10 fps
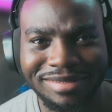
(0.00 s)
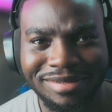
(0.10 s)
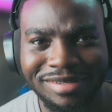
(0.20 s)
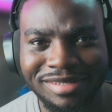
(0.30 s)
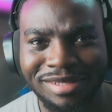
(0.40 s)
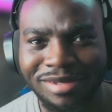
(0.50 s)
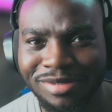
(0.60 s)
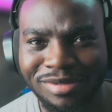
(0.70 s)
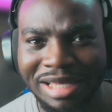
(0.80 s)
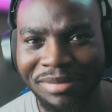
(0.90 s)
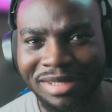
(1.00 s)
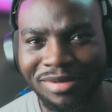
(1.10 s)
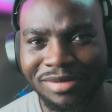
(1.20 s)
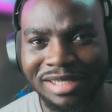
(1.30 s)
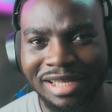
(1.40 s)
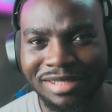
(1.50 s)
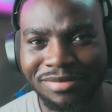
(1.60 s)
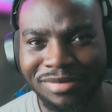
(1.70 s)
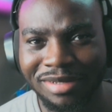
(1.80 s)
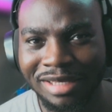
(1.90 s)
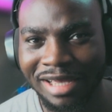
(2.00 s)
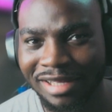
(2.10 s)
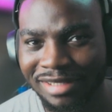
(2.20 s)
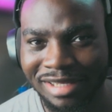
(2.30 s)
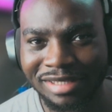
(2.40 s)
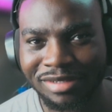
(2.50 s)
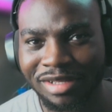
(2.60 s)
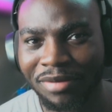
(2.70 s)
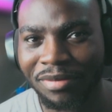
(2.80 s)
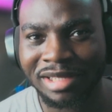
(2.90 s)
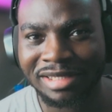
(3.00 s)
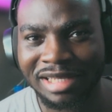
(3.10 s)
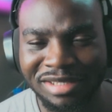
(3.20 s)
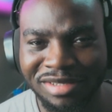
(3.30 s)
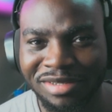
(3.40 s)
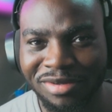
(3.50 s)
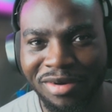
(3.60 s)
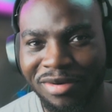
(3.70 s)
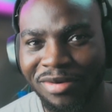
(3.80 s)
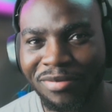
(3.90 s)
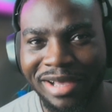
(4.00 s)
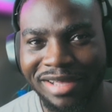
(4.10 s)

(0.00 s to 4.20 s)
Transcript: because Lord knows how many goals he has against his other opponents, and he's going to go